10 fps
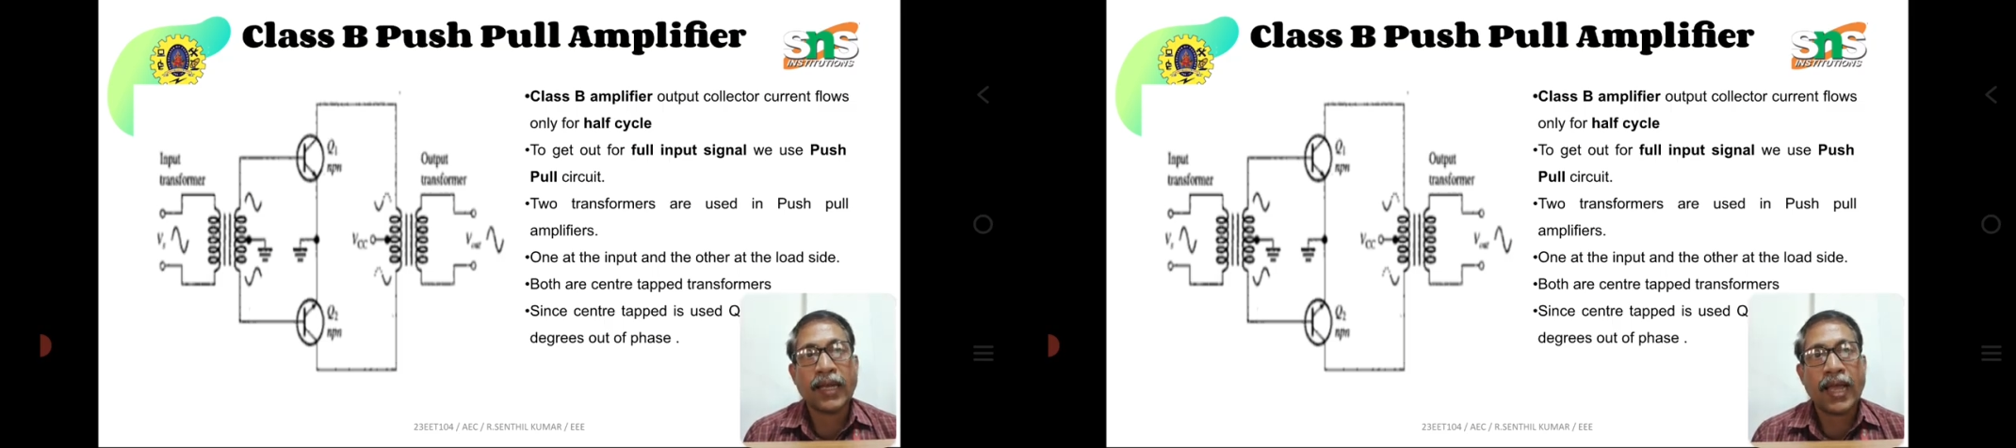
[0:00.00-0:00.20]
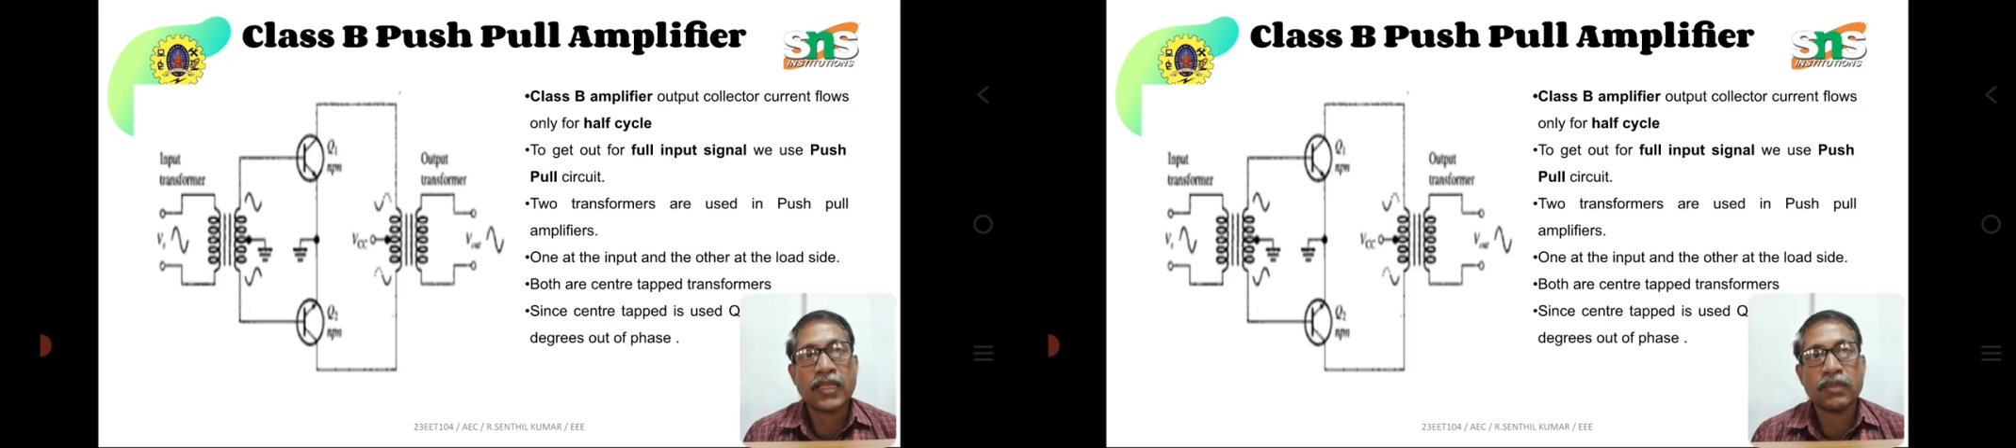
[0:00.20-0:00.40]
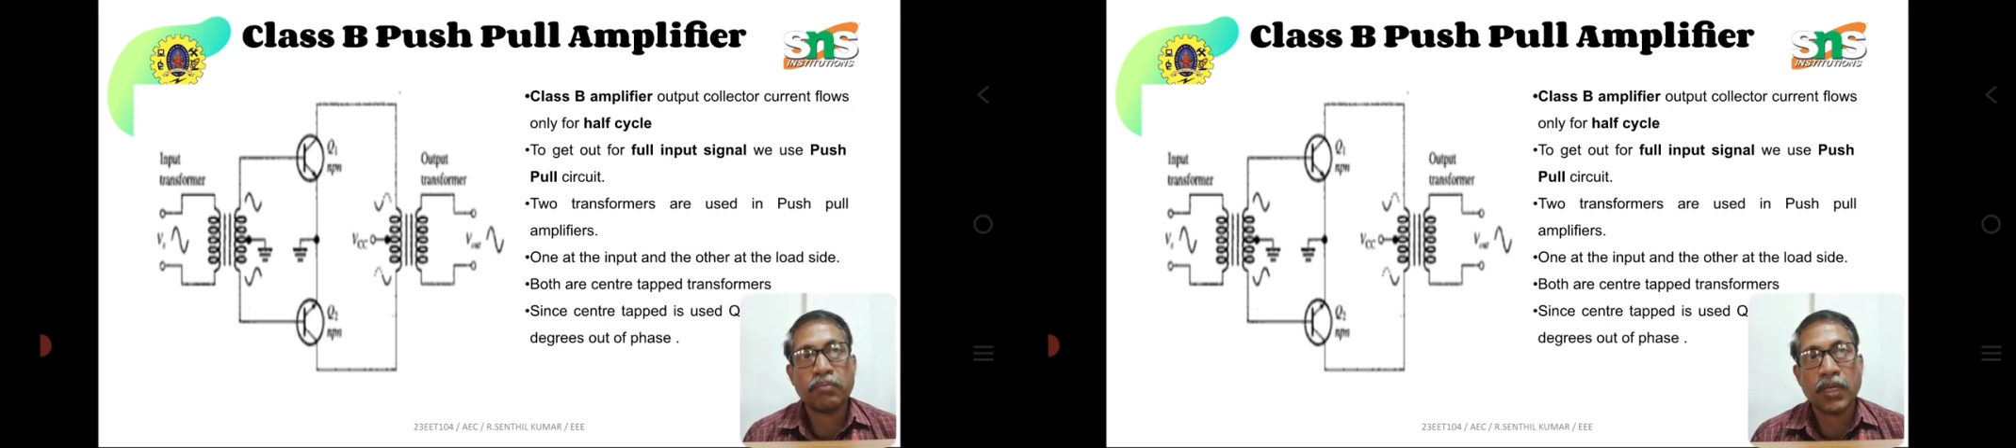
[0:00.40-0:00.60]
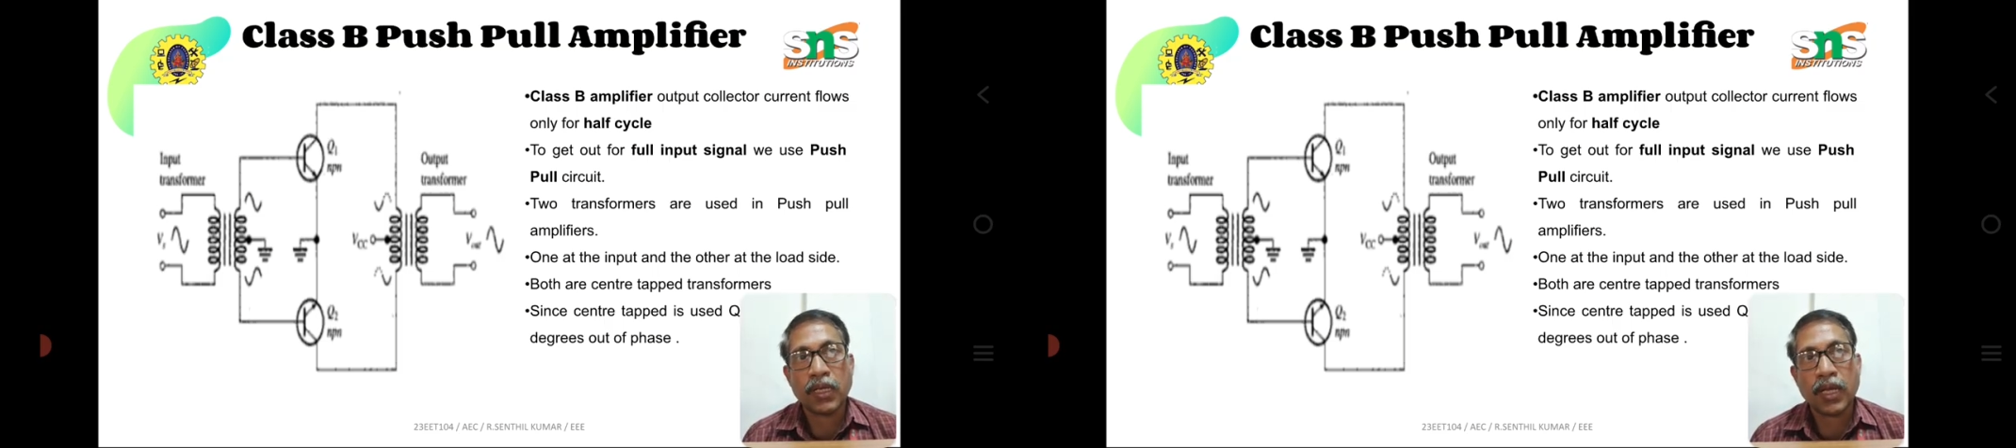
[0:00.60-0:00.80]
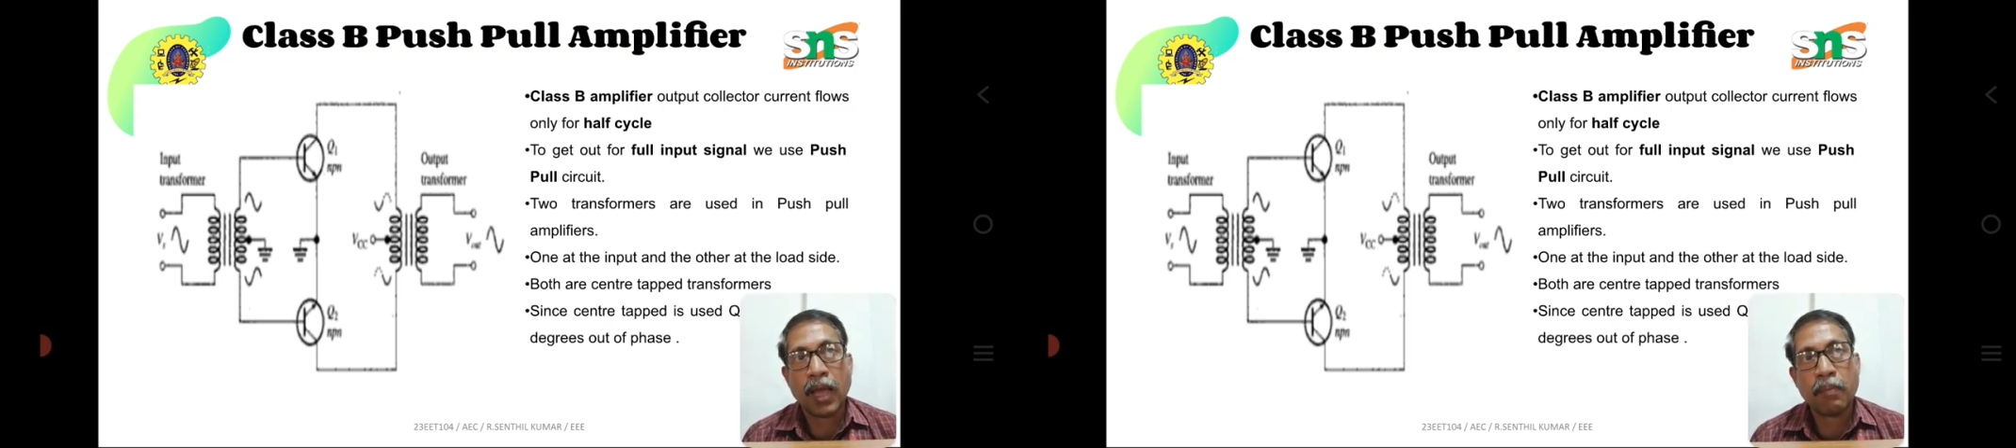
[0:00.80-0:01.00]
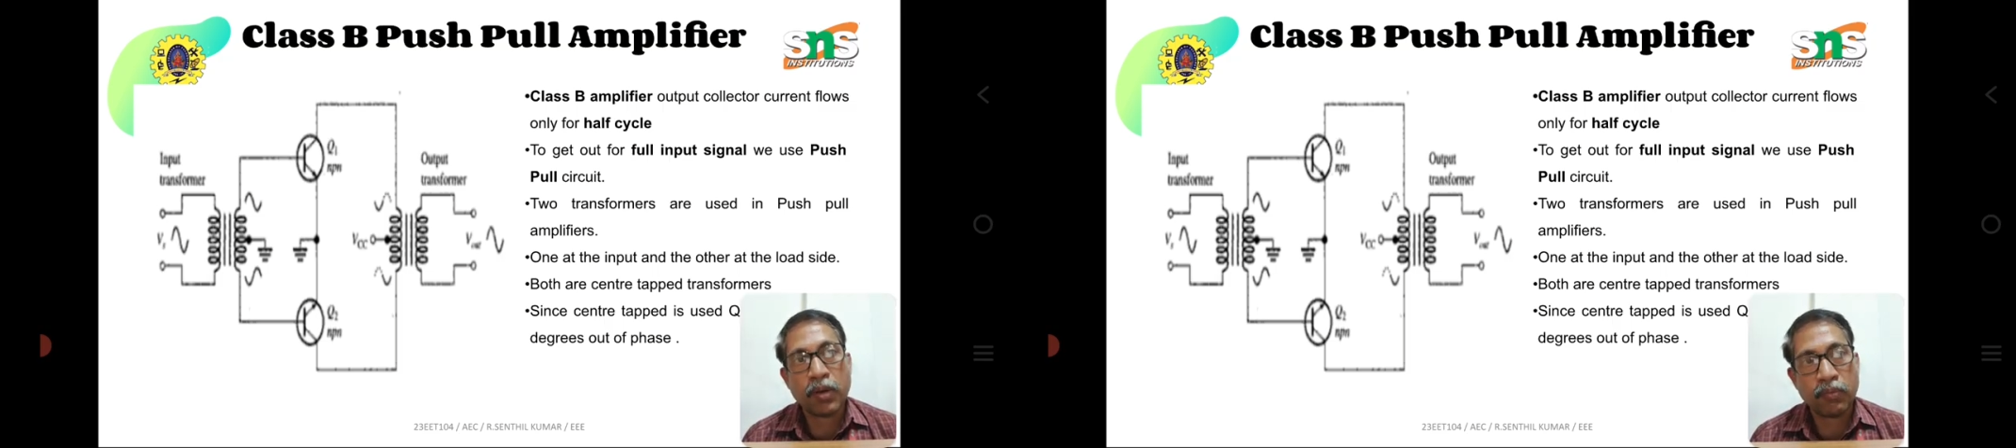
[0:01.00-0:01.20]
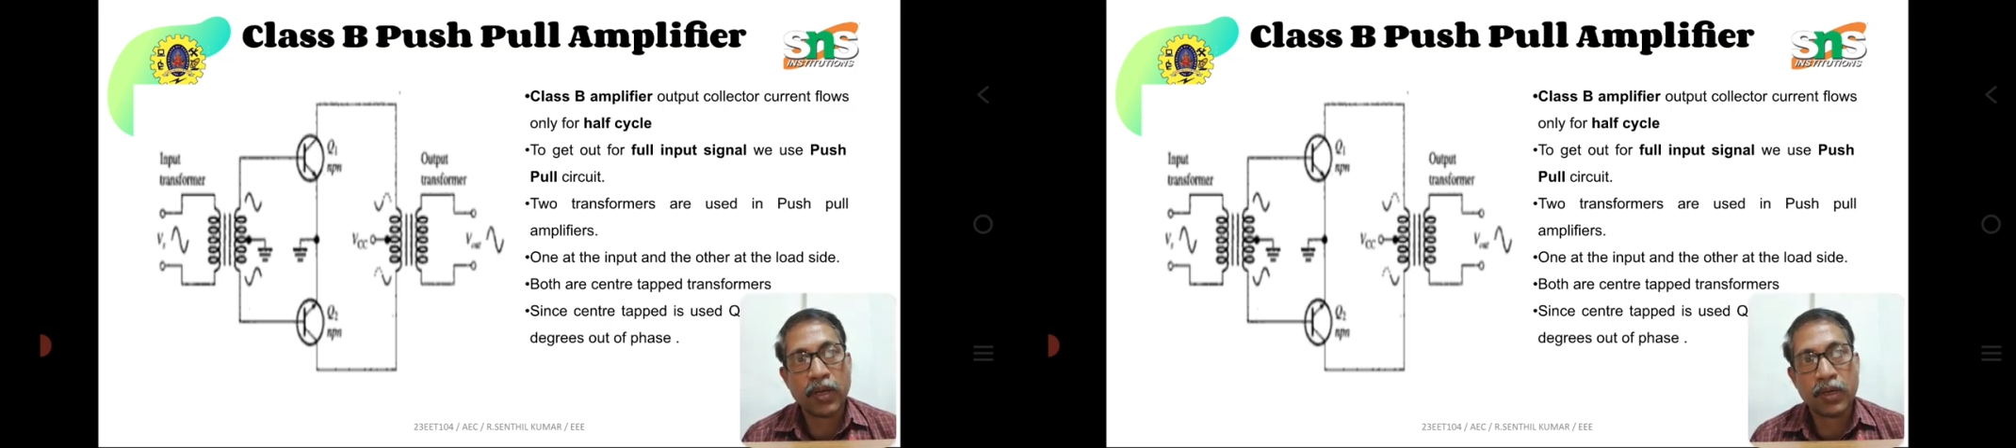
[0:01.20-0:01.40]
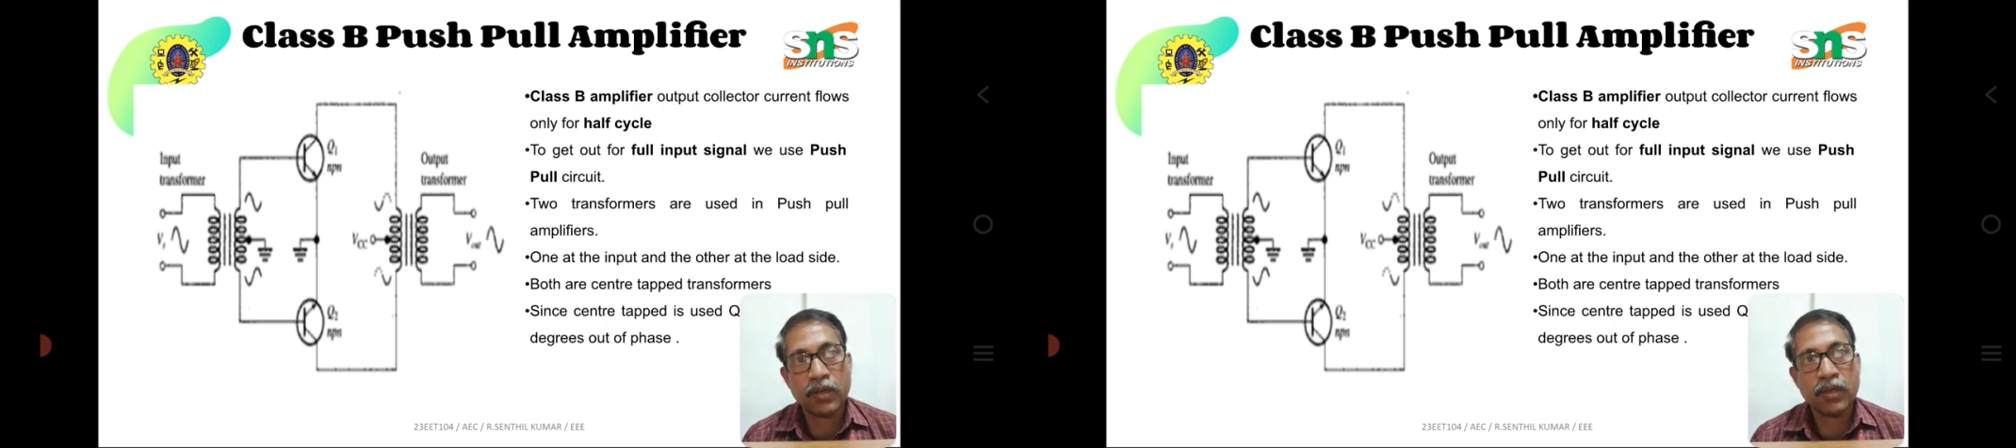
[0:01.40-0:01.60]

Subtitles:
class B amplifier.